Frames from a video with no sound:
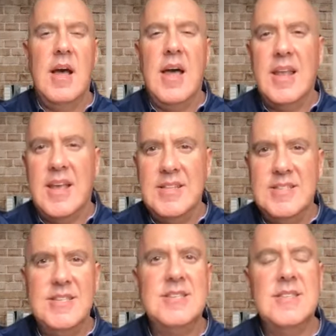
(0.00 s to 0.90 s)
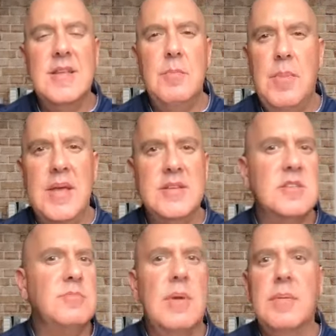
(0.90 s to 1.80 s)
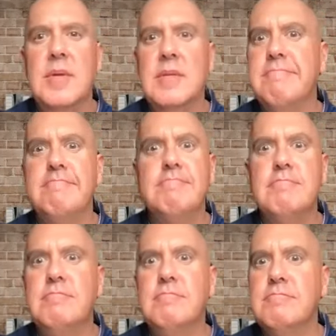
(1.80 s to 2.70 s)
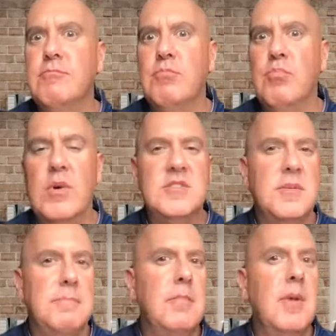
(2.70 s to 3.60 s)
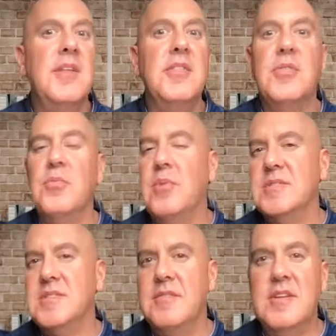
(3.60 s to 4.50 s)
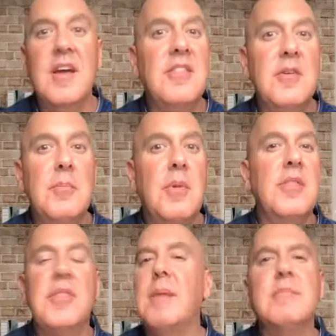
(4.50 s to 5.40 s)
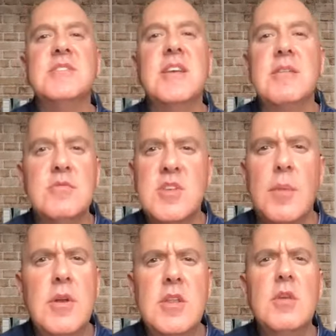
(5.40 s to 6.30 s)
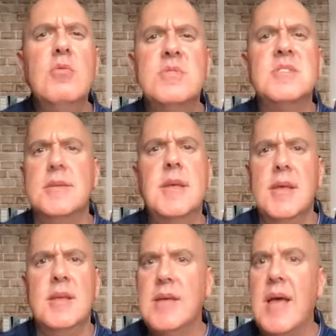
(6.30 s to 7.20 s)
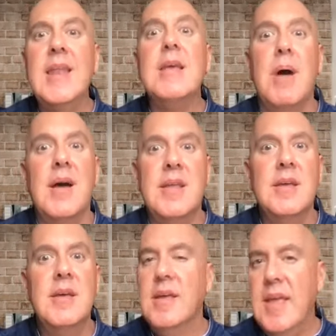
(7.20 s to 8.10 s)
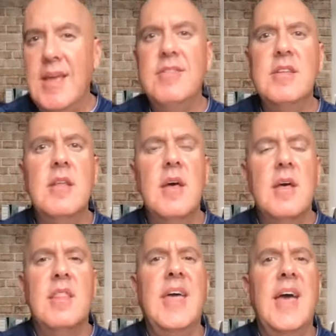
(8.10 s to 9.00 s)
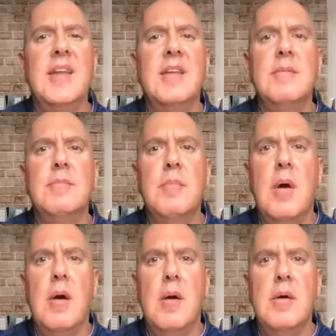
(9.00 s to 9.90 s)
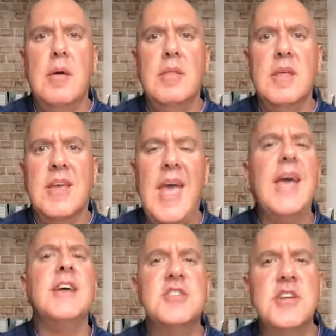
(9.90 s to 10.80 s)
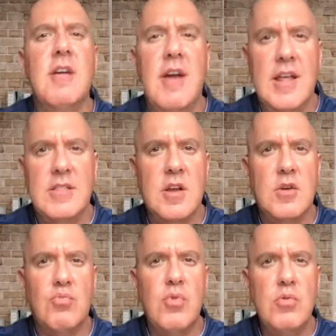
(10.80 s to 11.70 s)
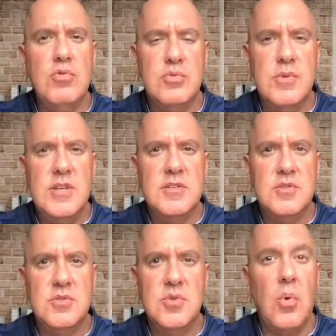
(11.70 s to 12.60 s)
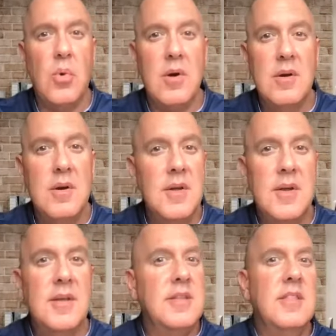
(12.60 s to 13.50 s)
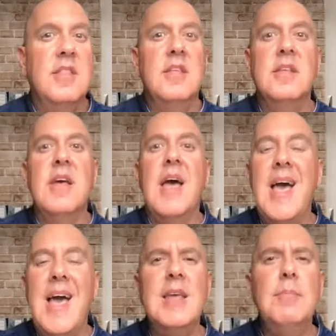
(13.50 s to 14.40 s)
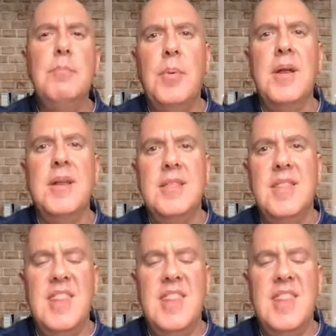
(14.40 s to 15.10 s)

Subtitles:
on a consistent basis, maybe once a month, once every other month. I'm seeing someone you see, anybody, even that the cashier at the grocery store. Anybody